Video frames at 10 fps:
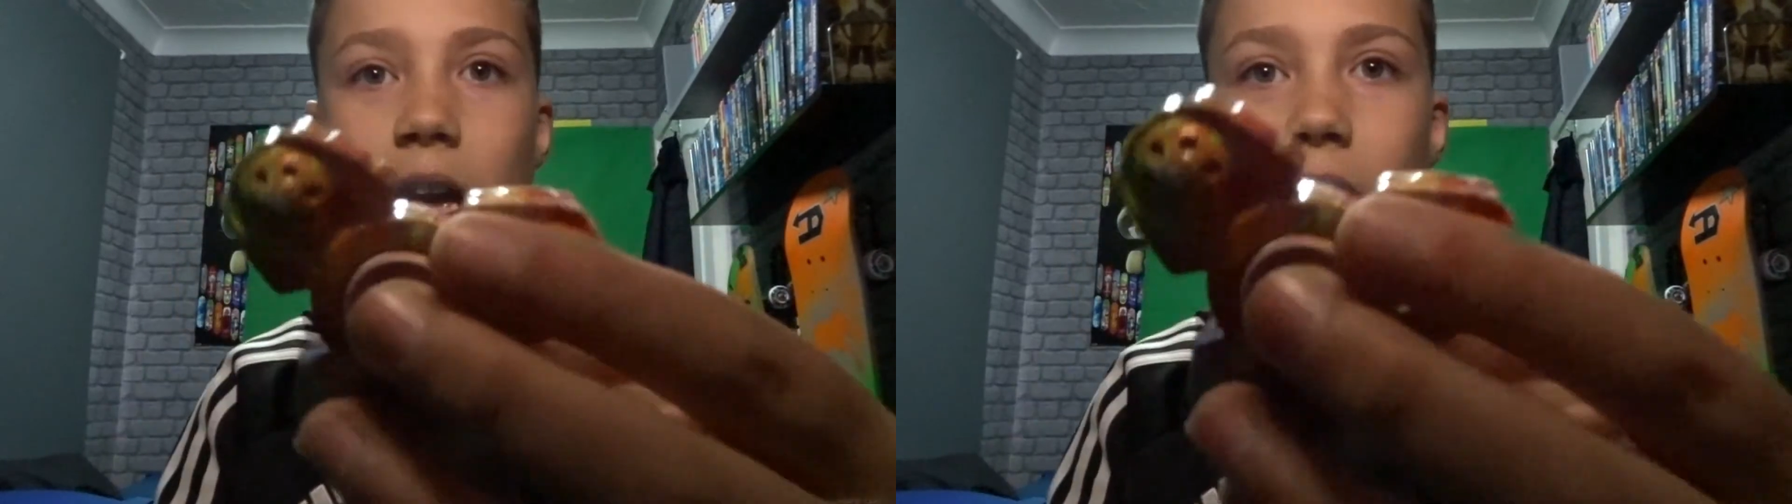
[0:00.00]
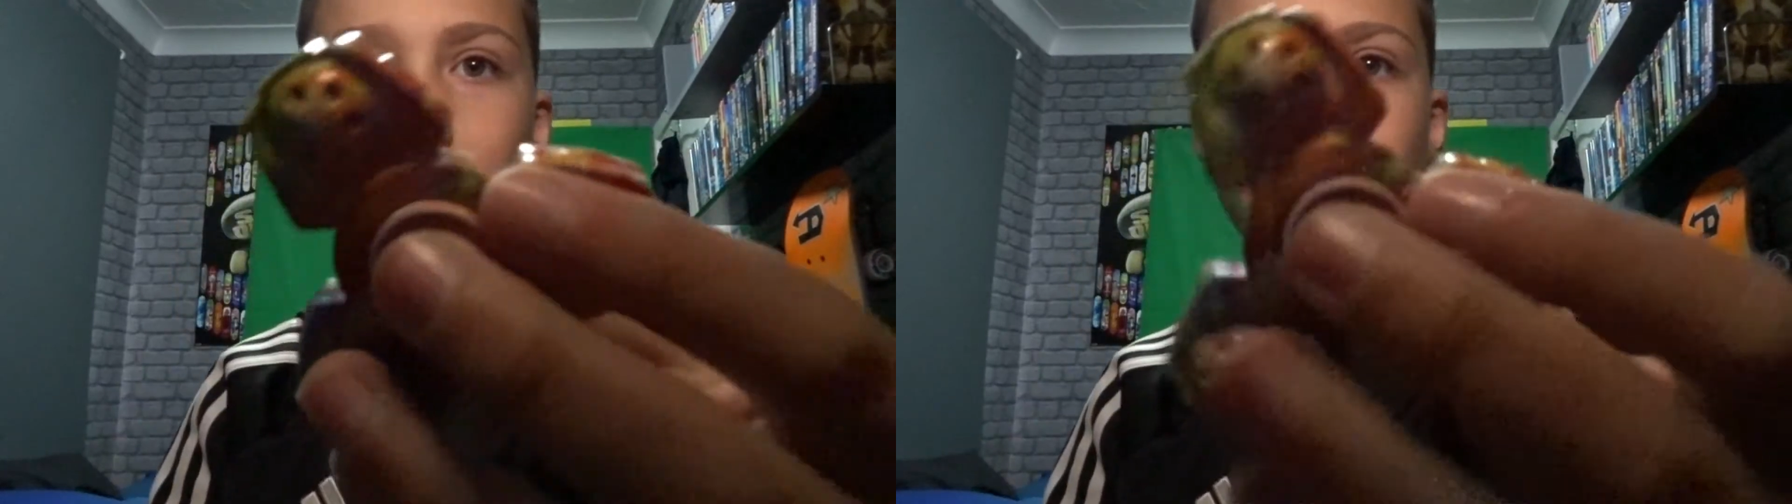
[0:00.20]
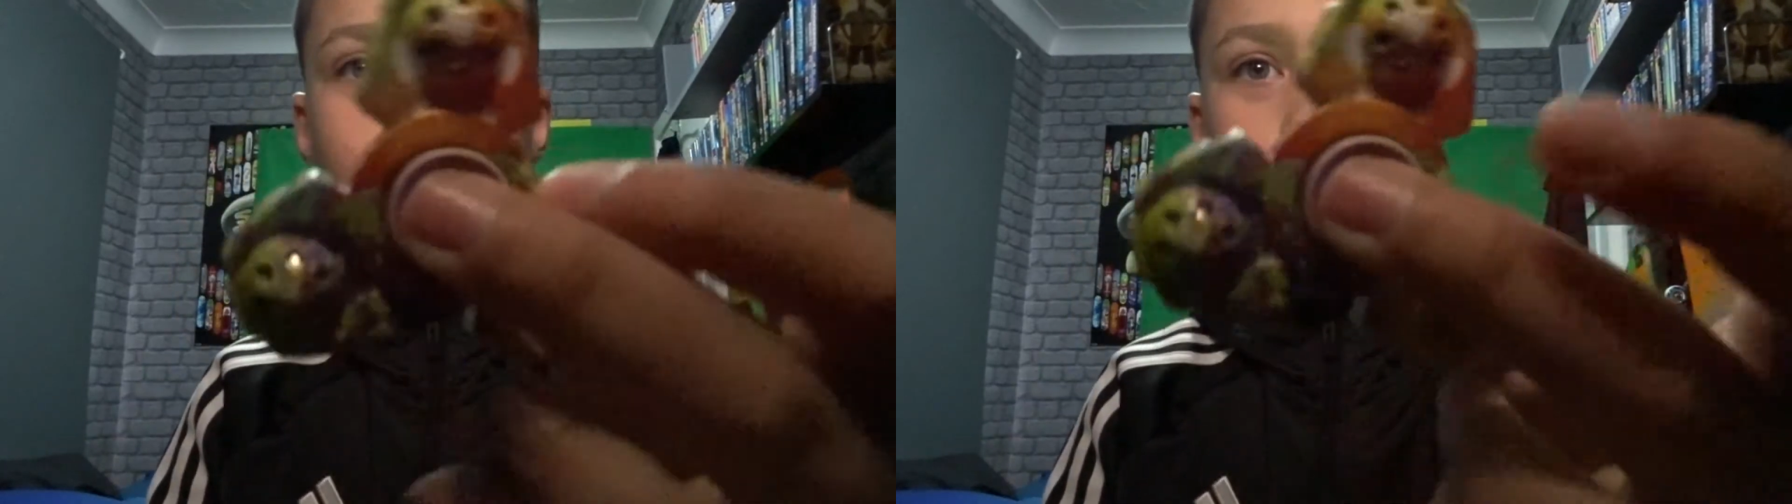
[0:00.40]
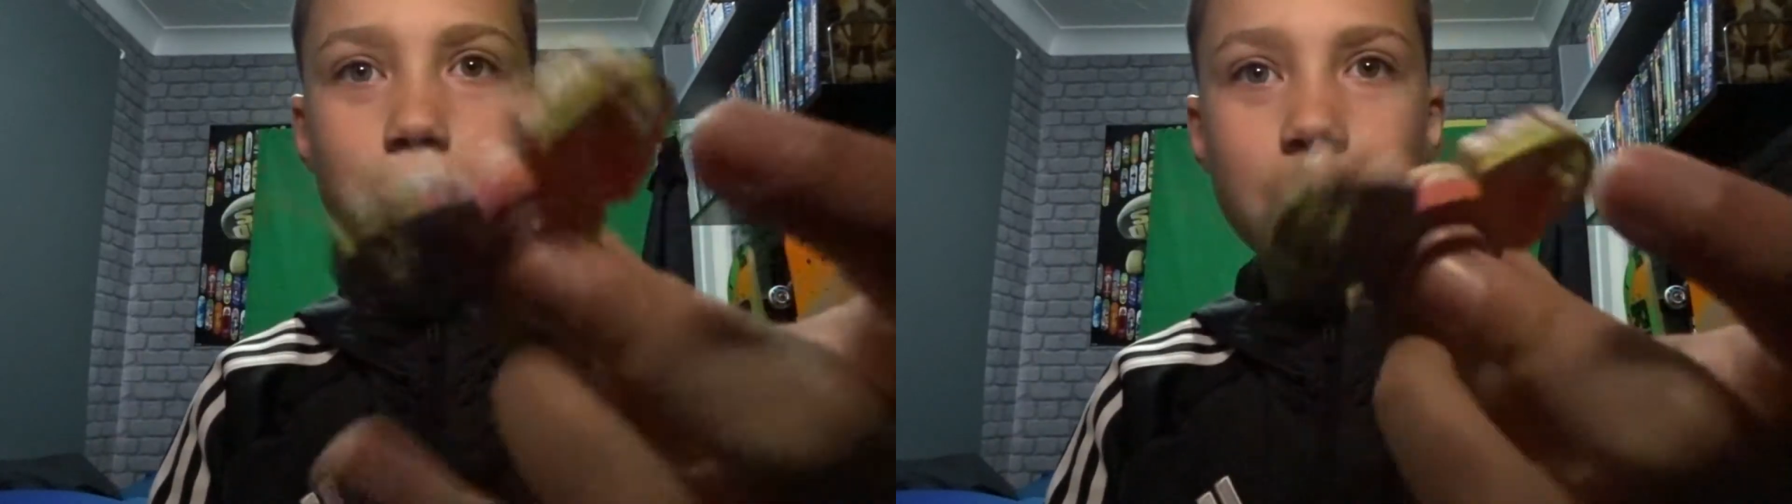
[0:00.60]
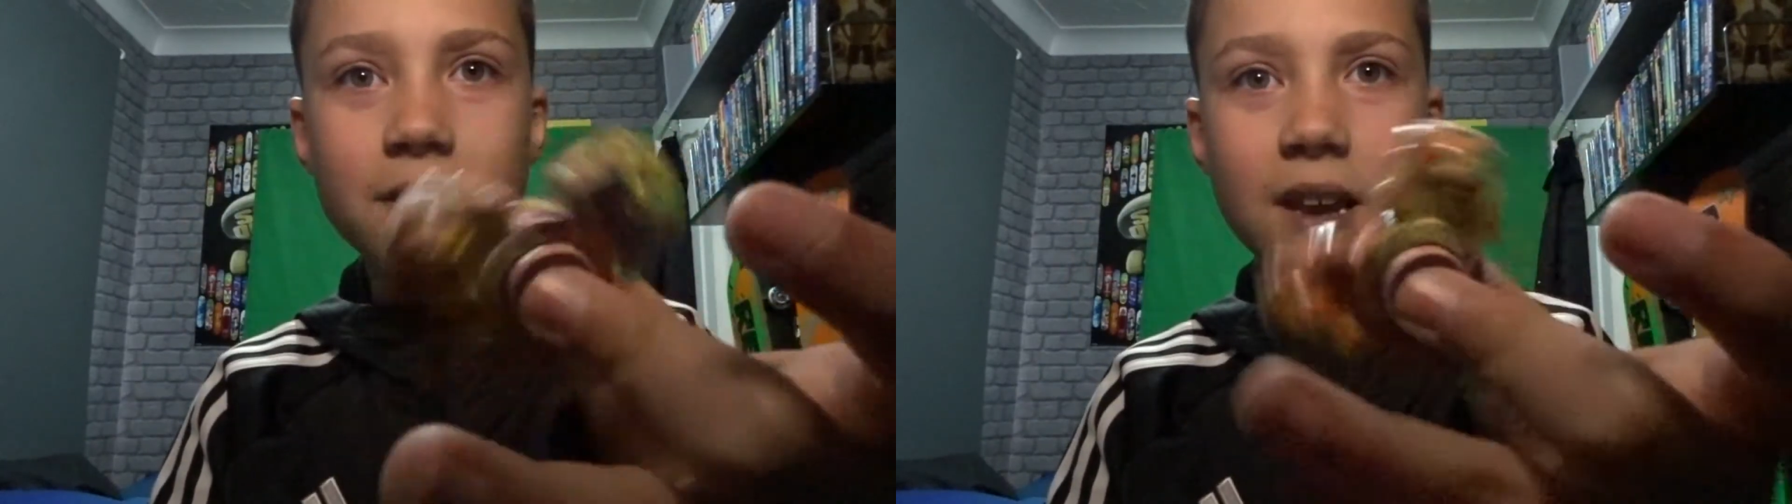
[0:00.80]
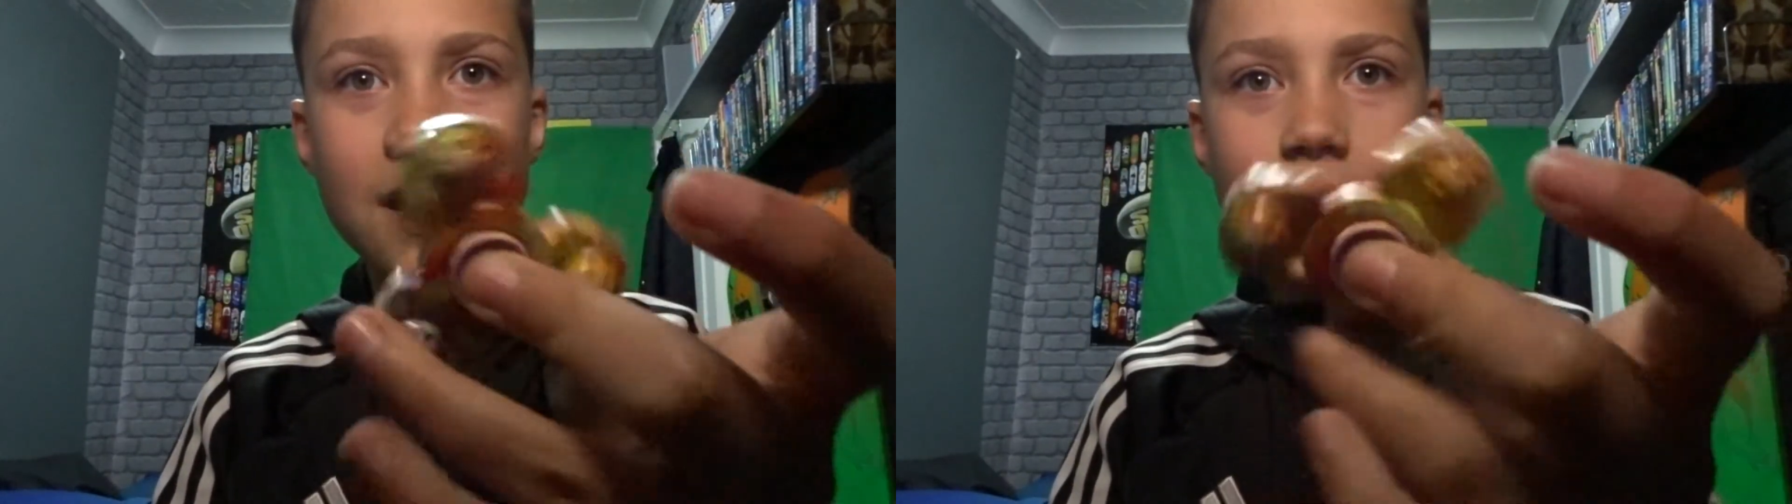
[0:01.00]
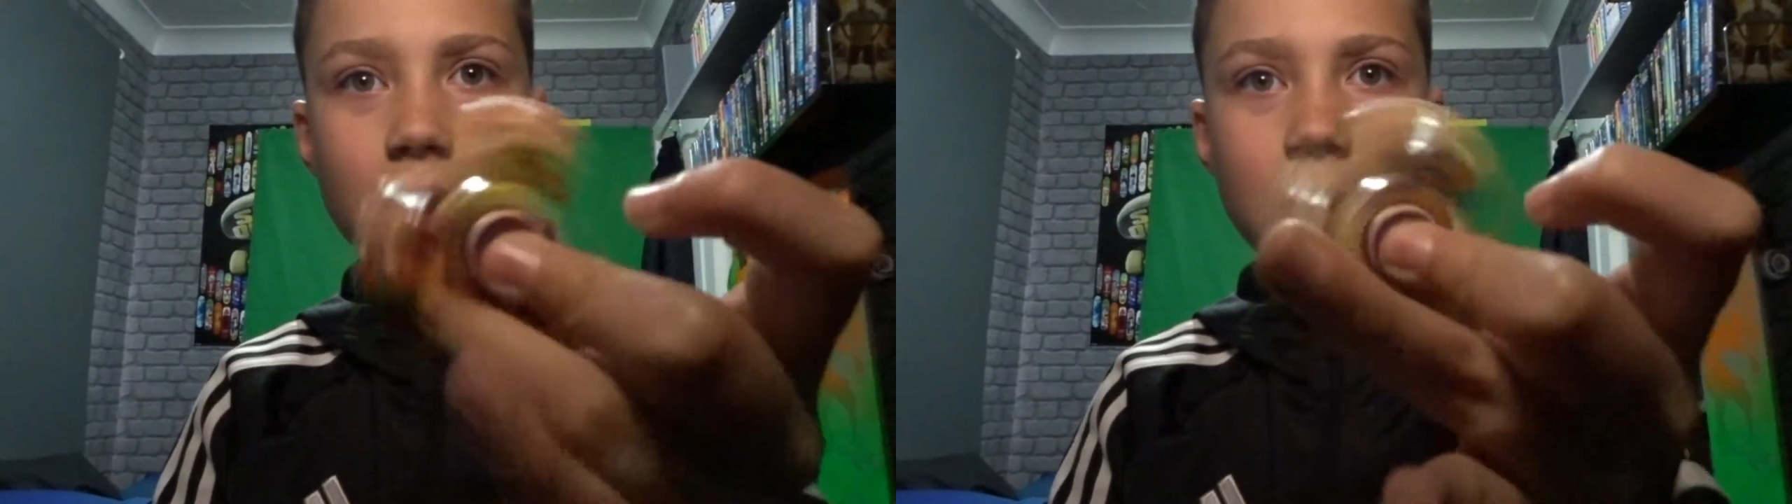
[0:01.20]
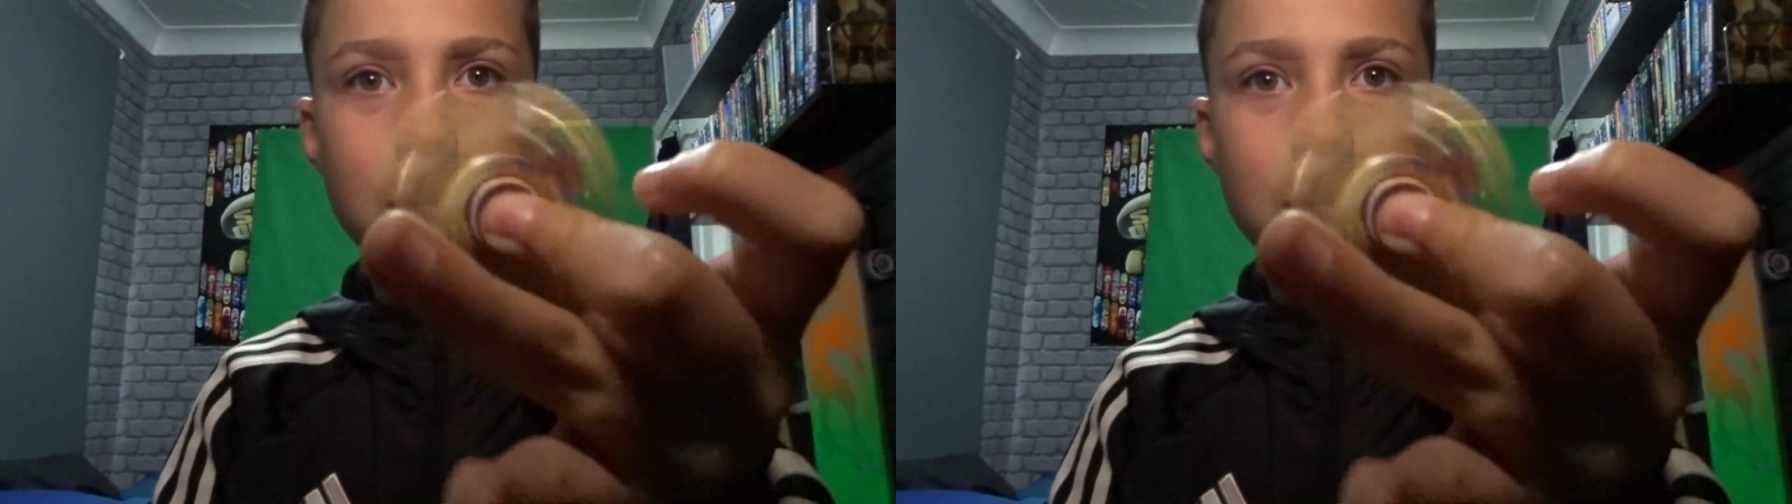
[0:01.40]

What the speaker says: if you've probably seen it,